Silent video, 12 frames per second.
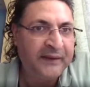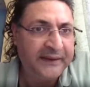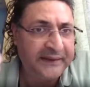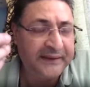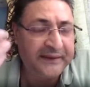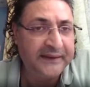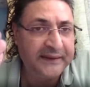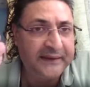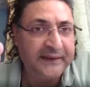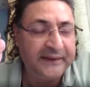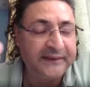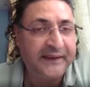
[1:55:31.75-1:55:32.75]
In
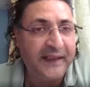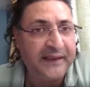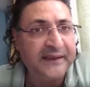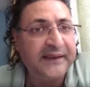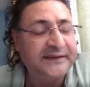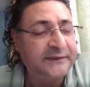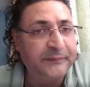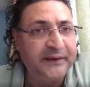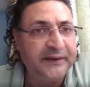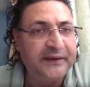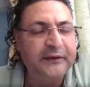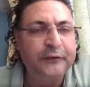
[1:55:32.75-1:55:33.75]
current
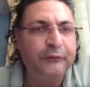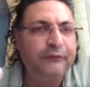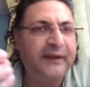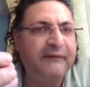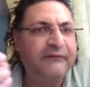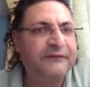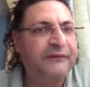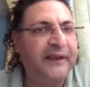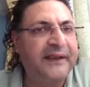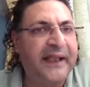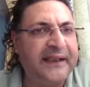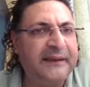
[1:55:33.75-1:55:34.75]
Kashmir, you will never
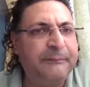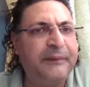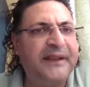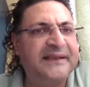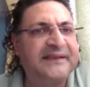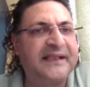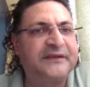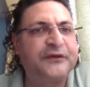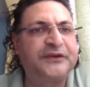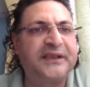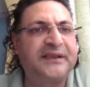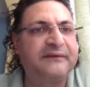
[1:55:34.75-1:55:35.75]
find any place
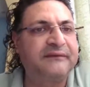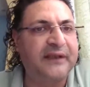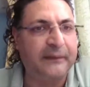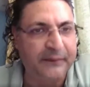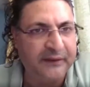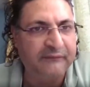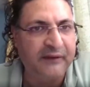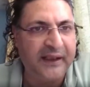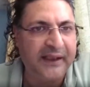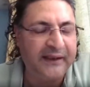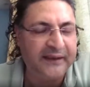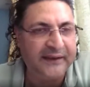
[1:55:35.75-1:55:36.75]
associated with
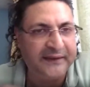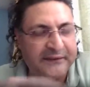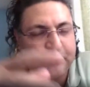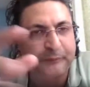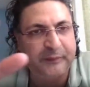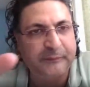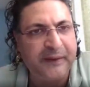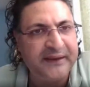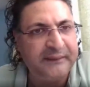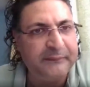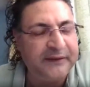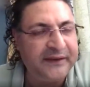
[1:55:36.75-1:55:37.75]
Abhinava. It took me
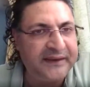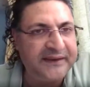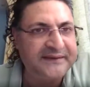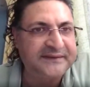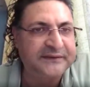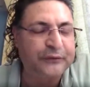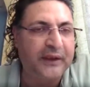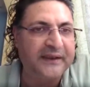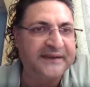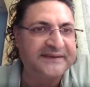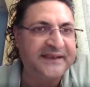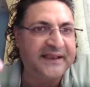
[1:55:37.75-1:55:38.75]
many years to
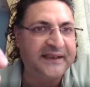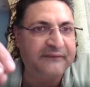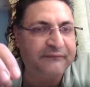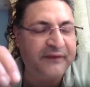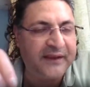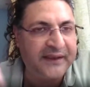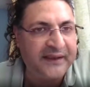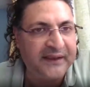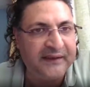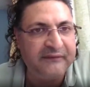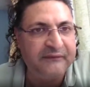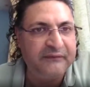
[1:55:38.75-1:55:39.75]
understand where he
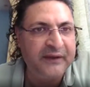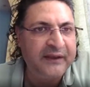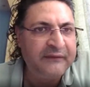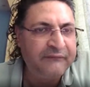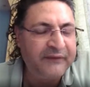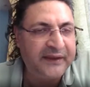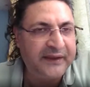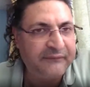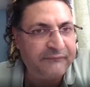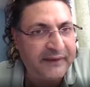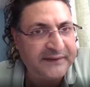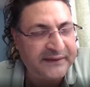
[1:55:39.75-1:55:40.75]
lived, where he
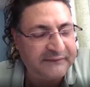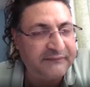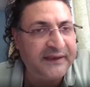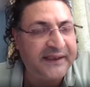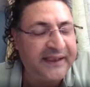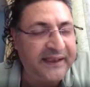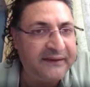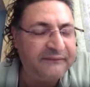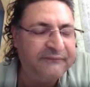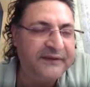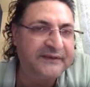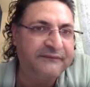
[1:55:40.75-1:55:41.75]
went, even the
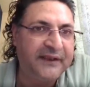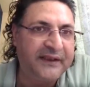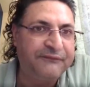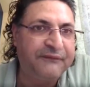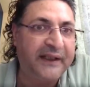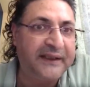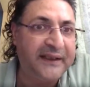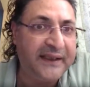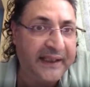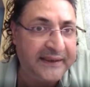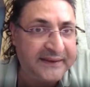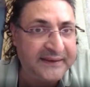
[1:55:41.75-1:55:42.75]
cave where he finally
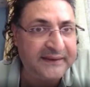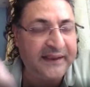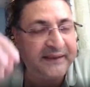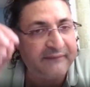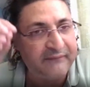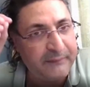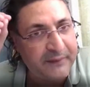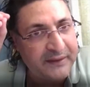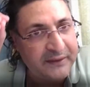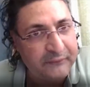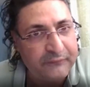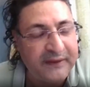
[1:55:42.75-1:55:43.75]
entered. And everybody
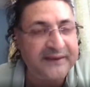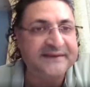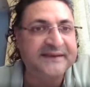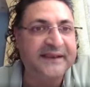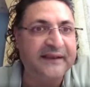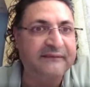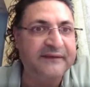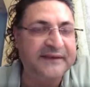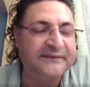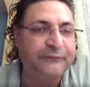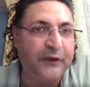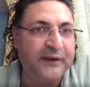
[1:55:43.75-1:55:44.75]
knew that this cave
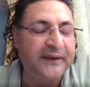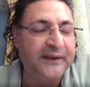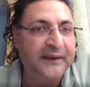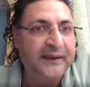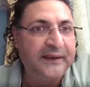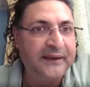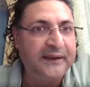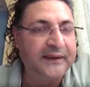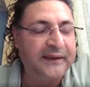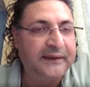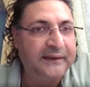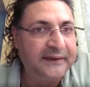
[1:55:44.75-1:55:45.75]
is what
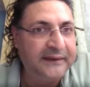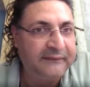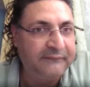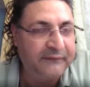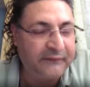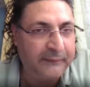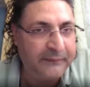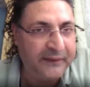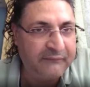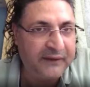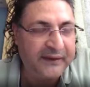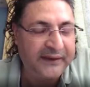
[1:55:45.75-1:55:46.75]

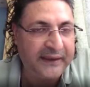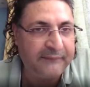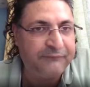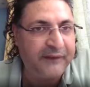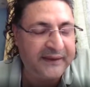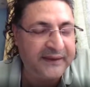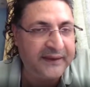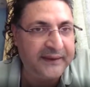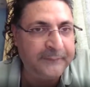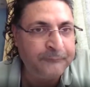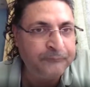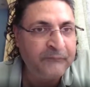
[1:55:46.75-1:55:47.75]
Abhinava came
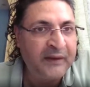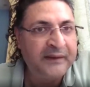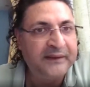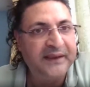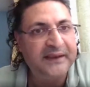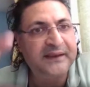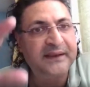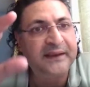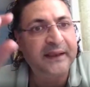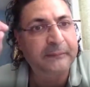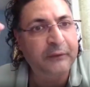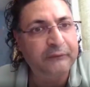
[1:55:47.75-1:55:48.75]
finally. There, the
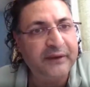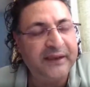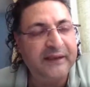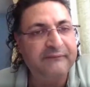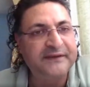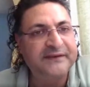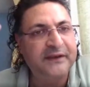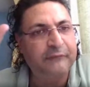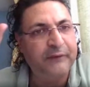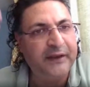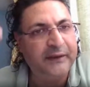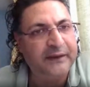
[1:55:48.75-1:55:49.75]
name of the cave is now
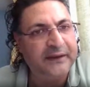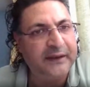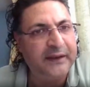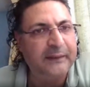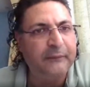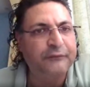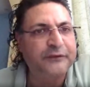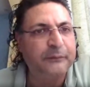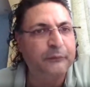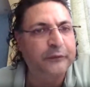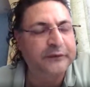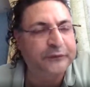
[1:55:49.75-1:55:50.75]
made in the name of
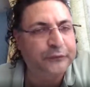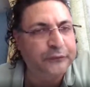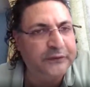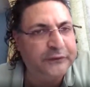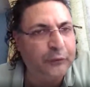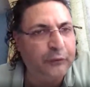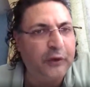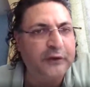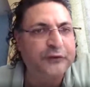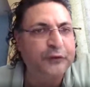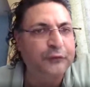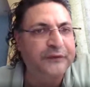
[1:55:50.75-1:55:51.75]
some so-called
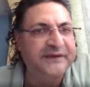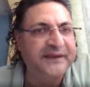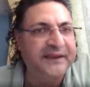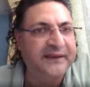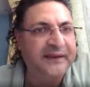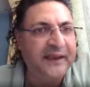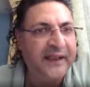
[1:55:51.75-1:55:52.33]
Sufi saint.